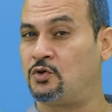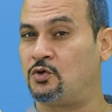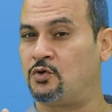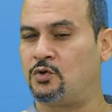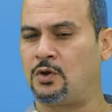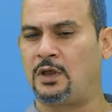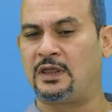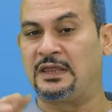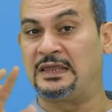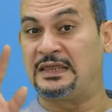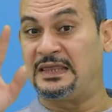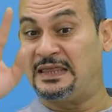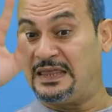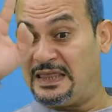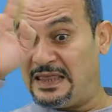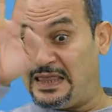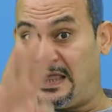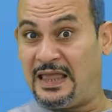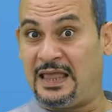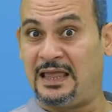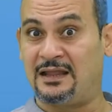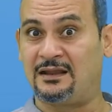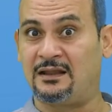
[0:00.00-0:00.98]
in
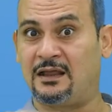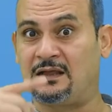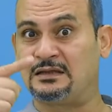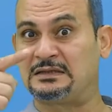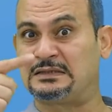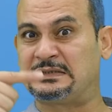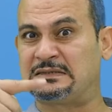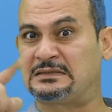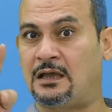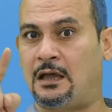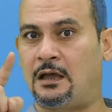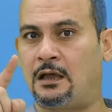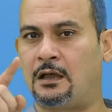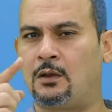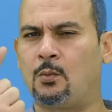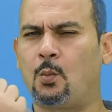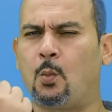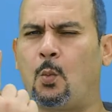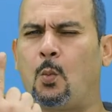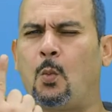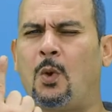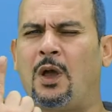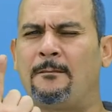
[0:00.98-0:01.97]
this place to
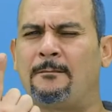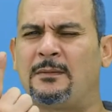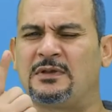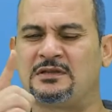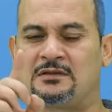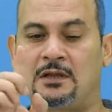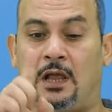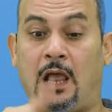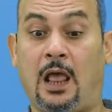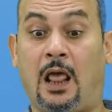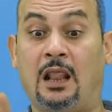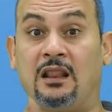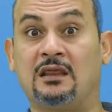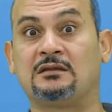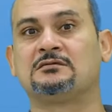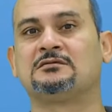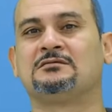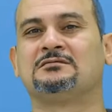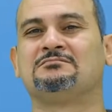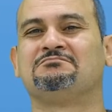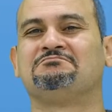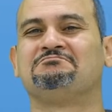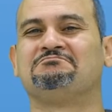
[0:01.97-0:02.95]
celebrate and
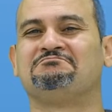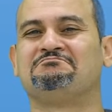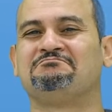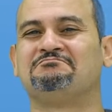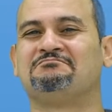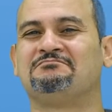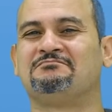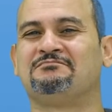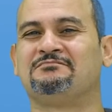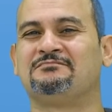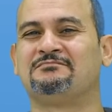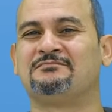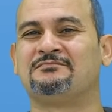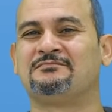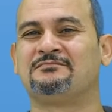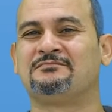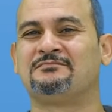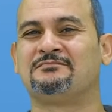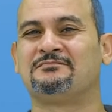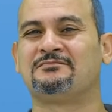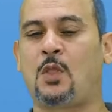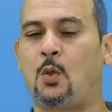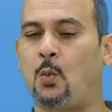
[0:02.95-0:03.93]
to
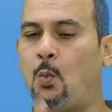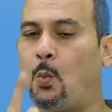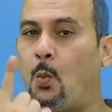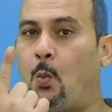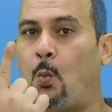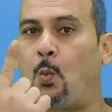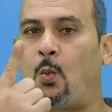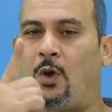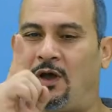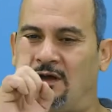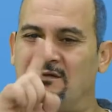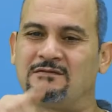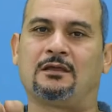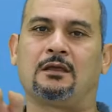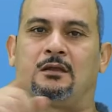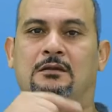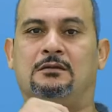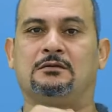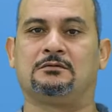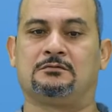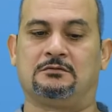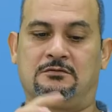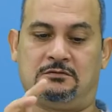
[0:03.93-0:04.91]
get together.
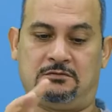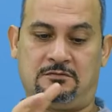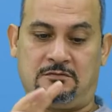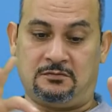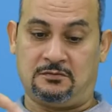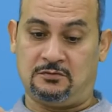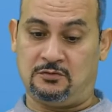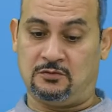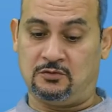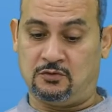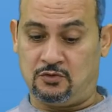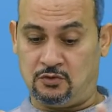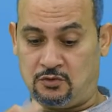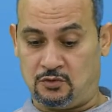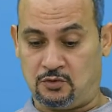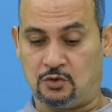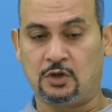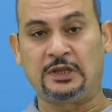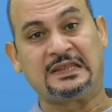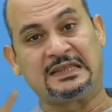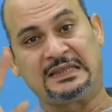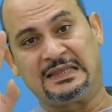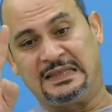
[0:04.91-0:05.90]
Next, we'll
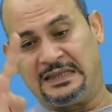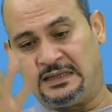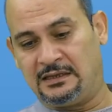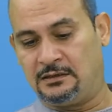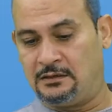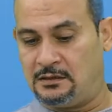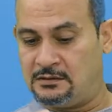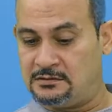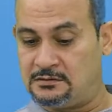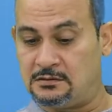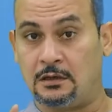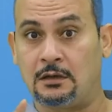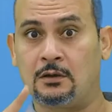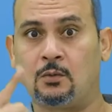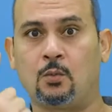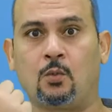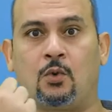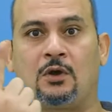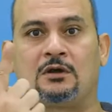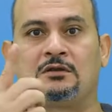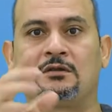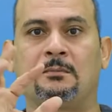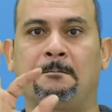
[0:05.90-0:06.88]
have
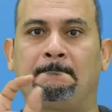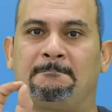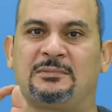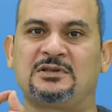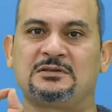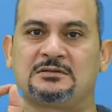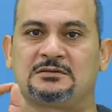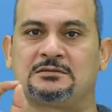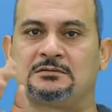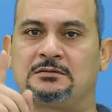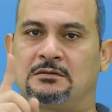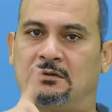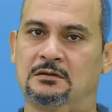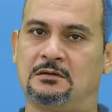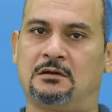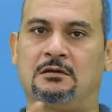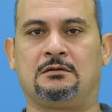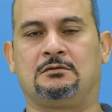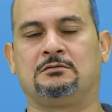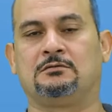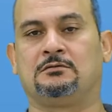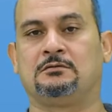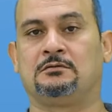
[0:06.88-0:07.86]
this picture.
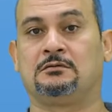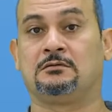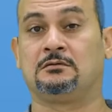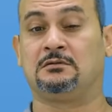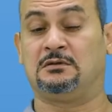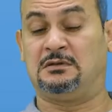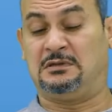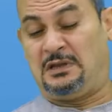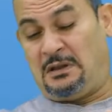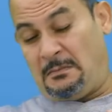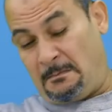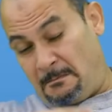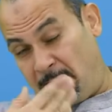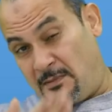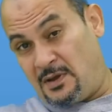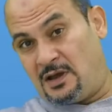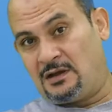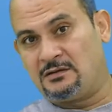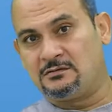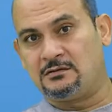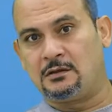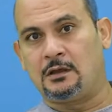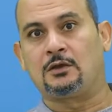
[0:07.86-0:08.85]
We have a
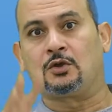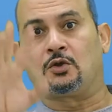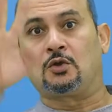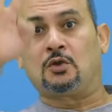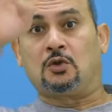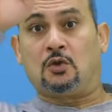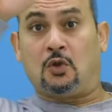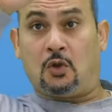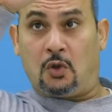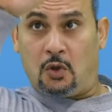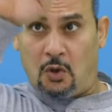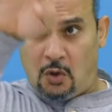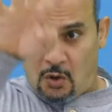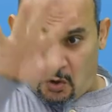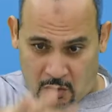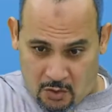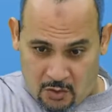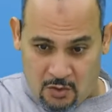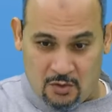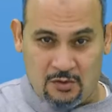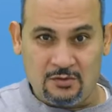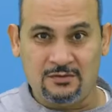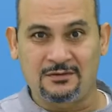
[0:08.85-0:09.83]
cake and we
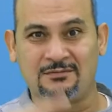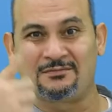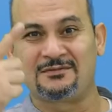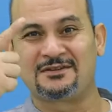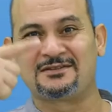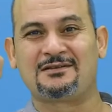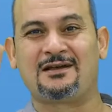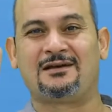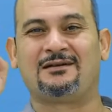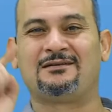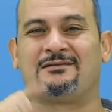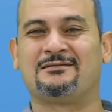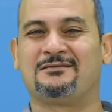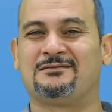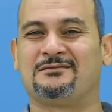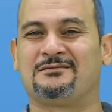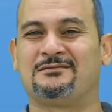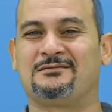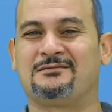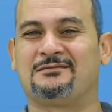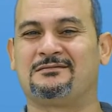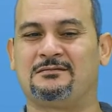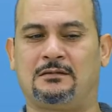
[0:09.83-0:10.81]
have a family
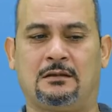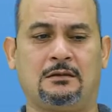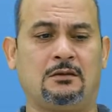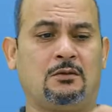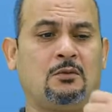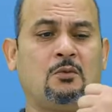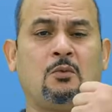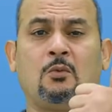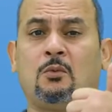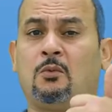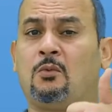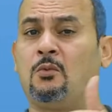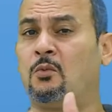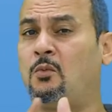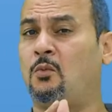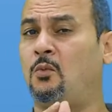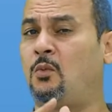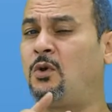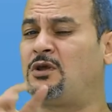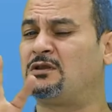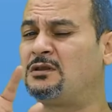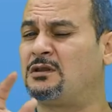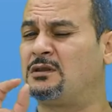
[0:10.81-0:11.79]
get together. They're
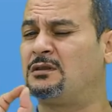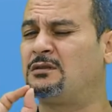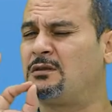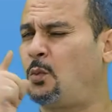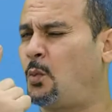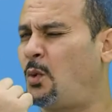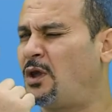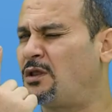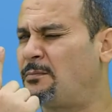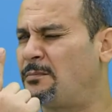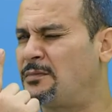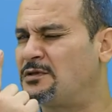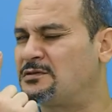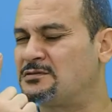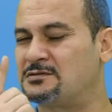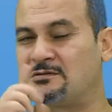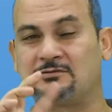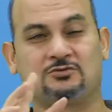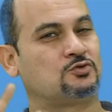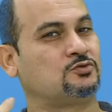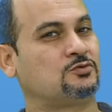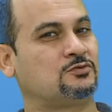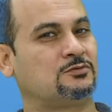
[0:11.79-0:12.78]
also getting
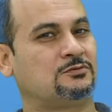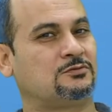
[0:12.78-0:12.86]
together.